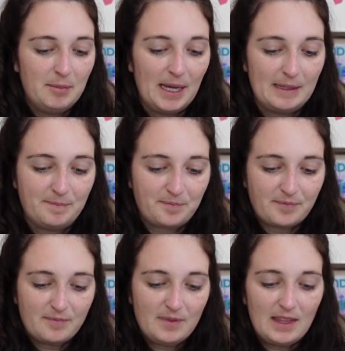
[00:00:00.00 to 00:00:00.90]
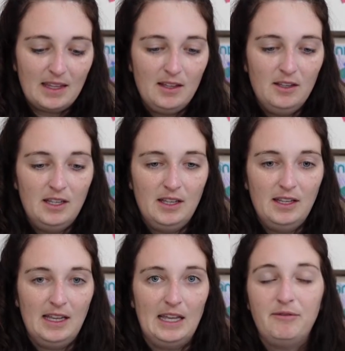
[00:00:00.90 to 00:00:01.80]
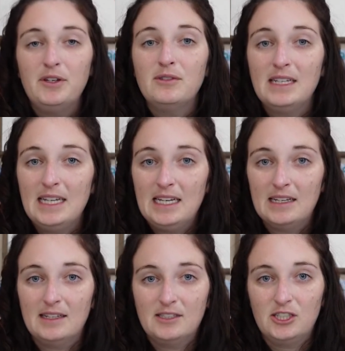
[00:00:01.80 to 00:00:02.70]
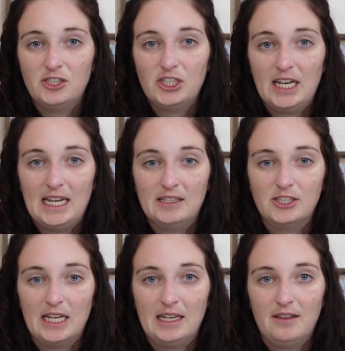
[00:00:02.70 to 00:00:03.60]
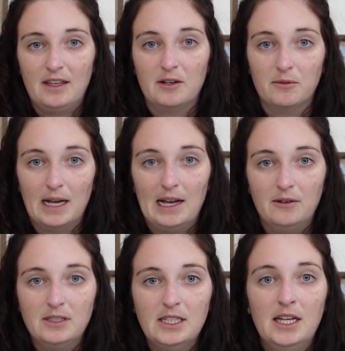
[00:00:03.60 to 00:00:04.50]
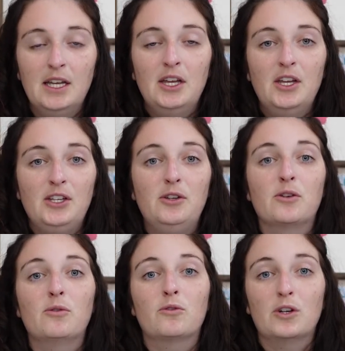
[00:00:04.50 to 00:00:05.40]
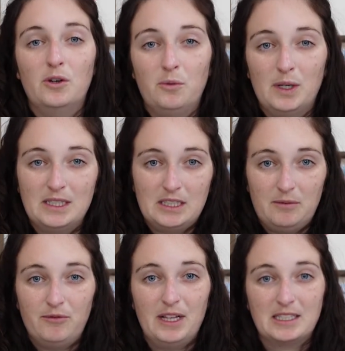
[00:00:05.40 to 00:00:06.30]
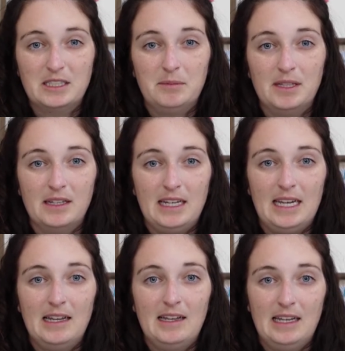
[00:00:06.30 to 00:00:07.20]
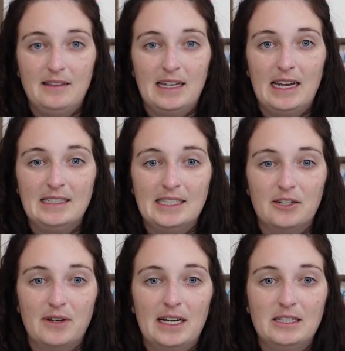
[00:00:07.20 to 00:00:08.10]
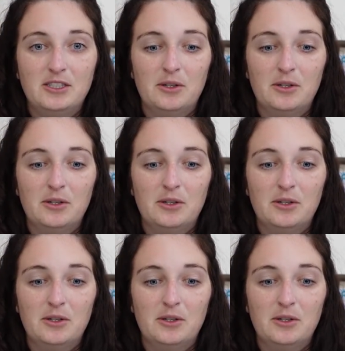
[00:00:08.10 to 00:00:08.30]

But if you need to change anything around, you're gonna want some flexibility in that itinerary.